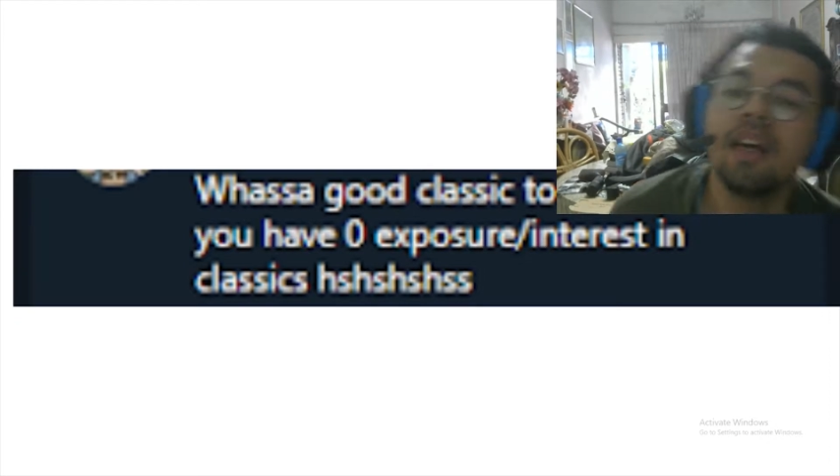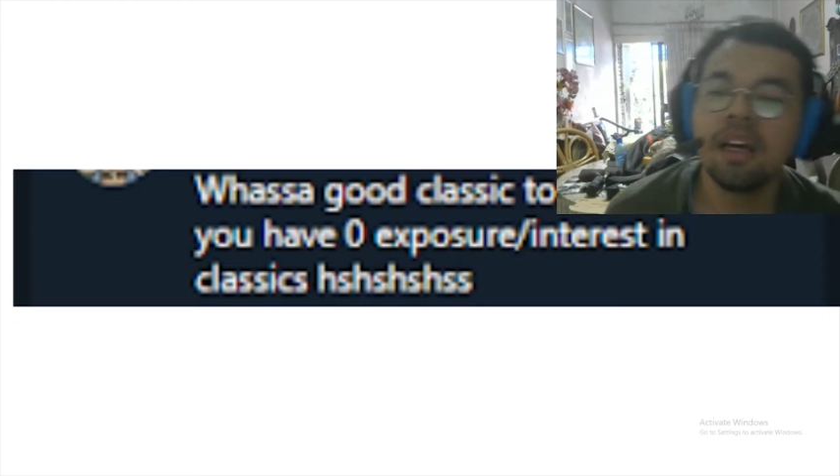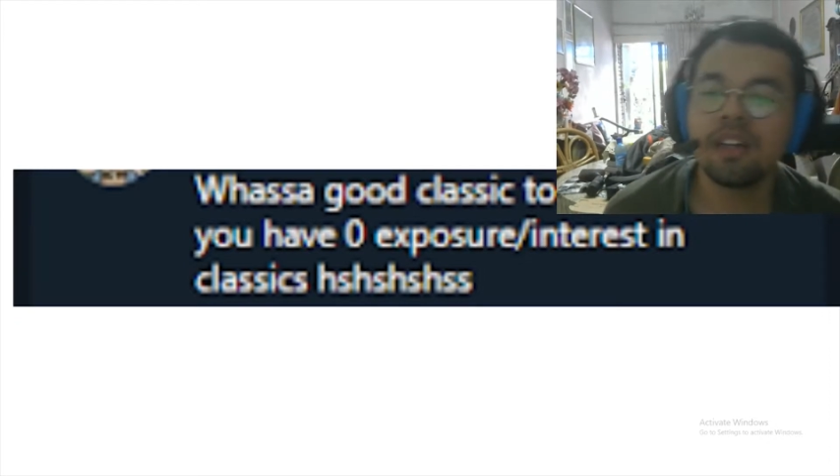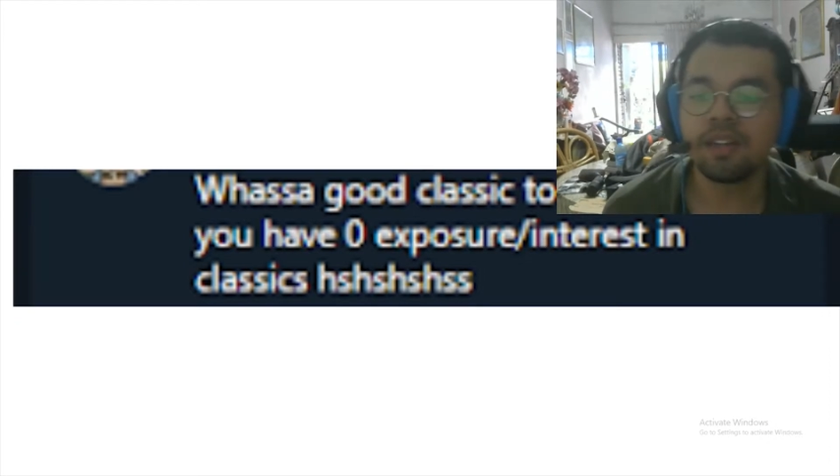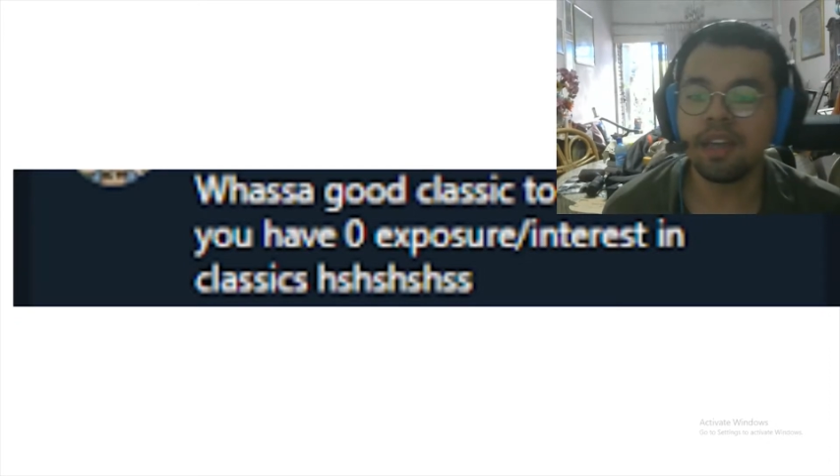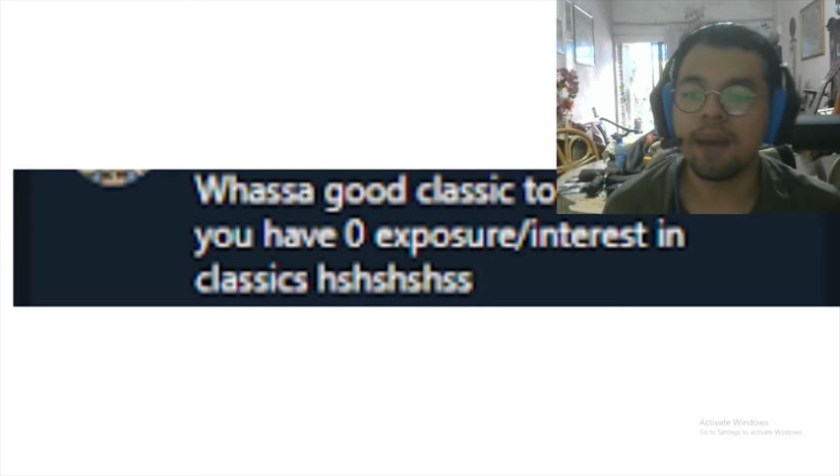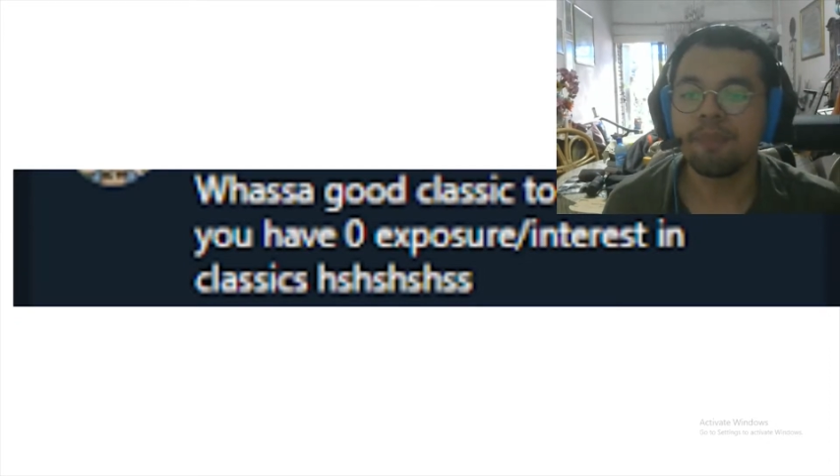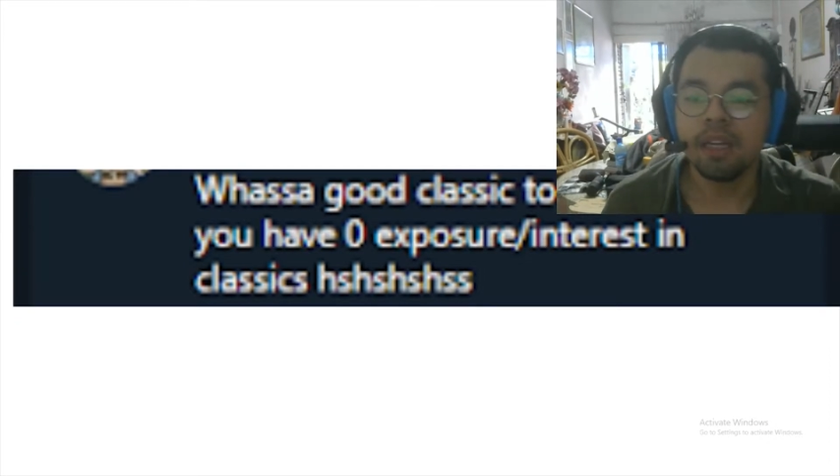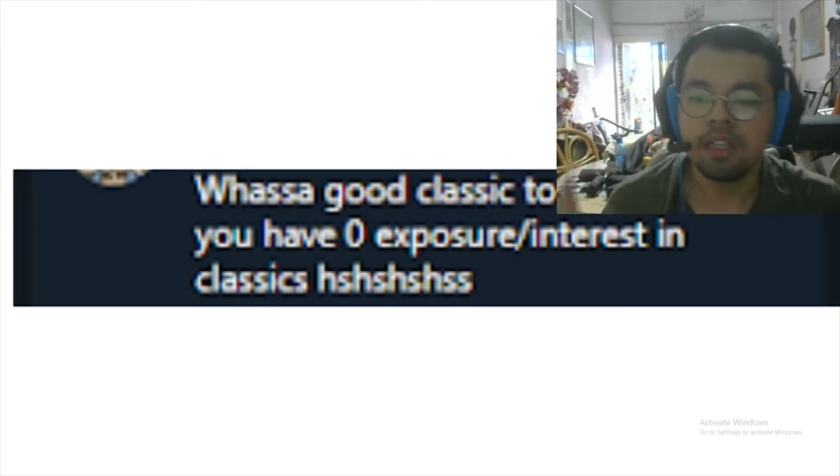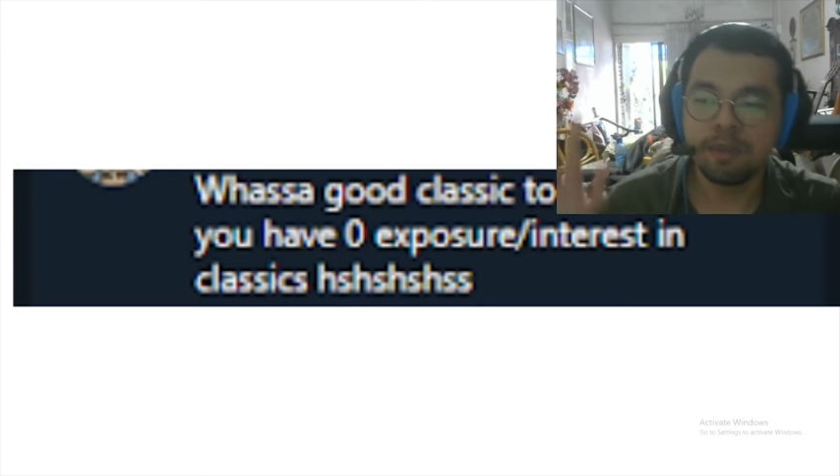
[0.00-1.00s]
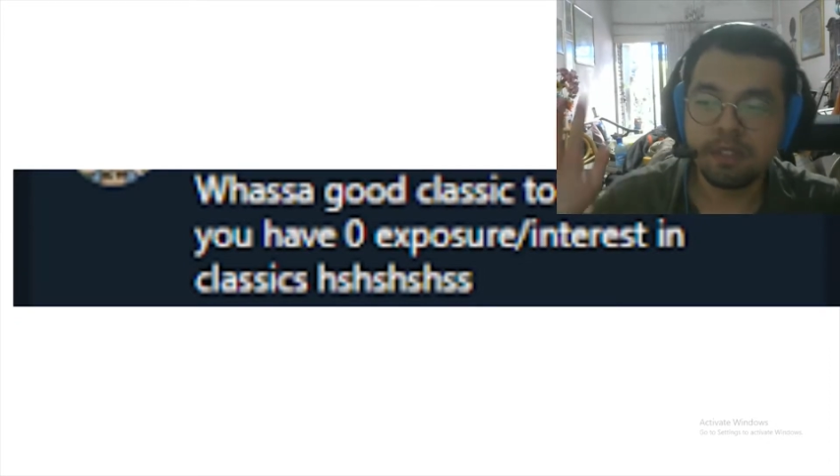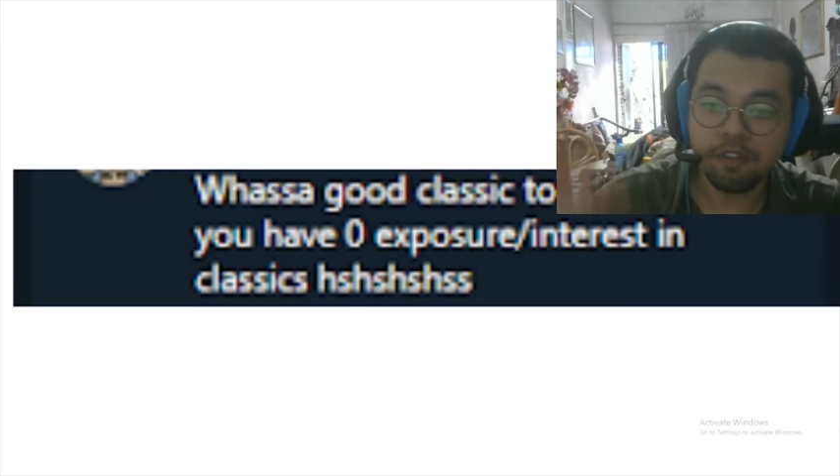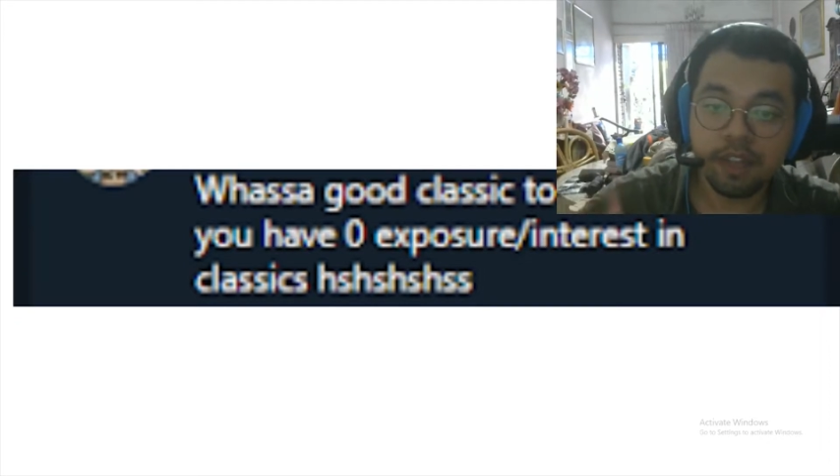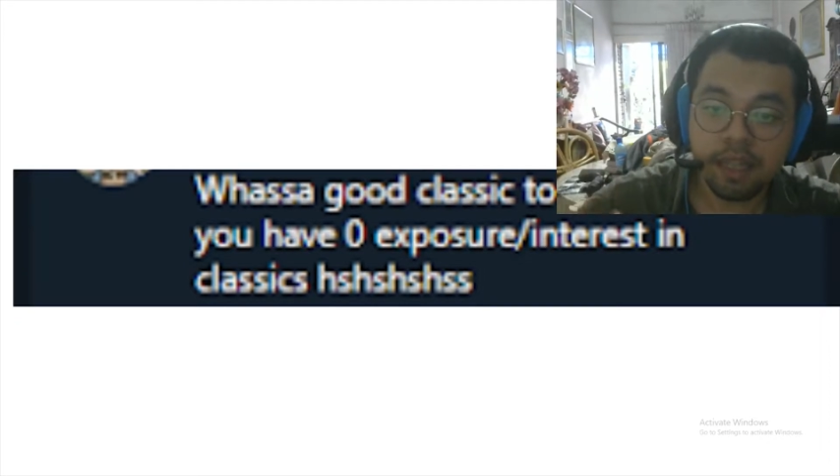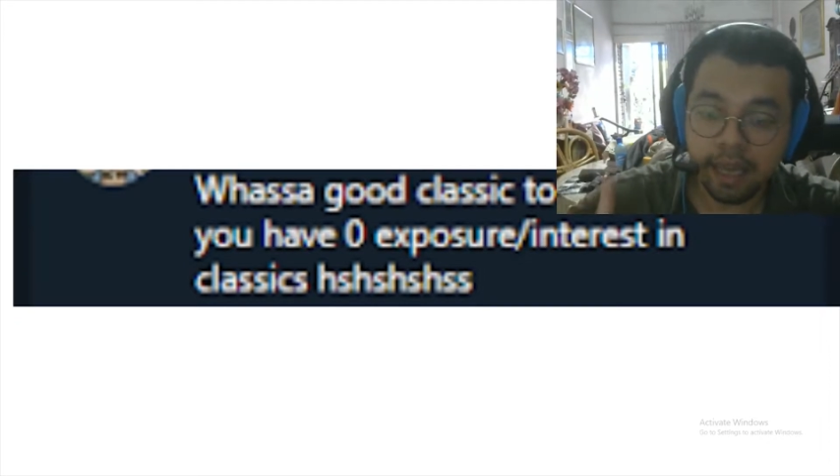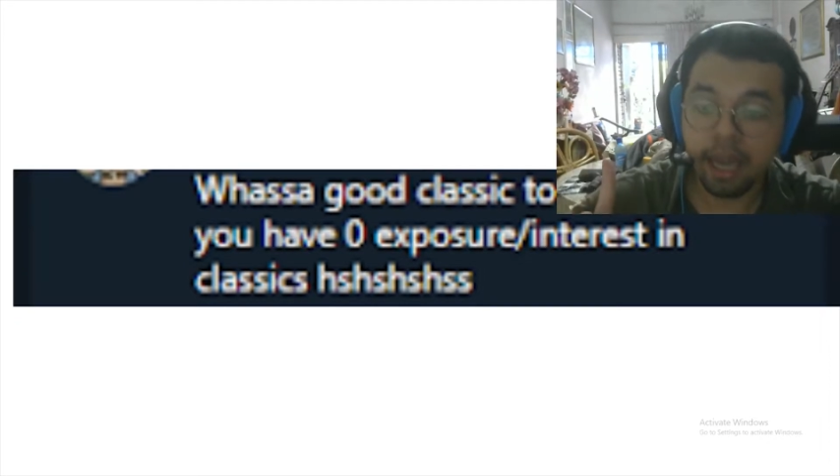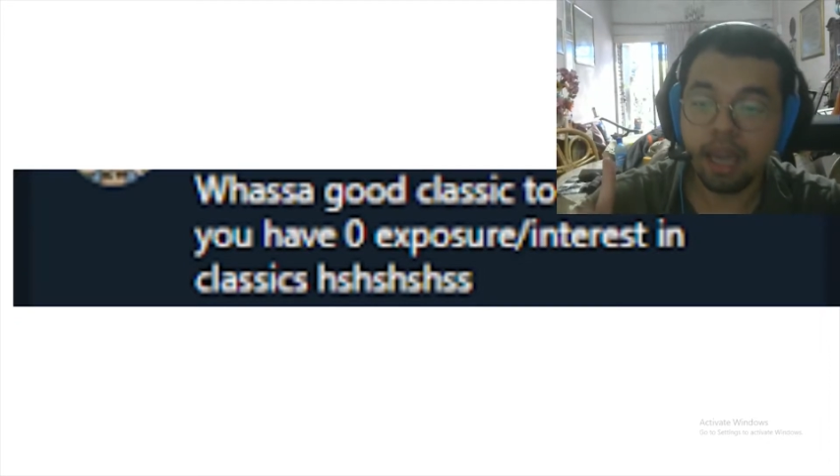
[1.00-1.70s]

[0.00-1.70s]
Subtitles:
So yeah, specifically,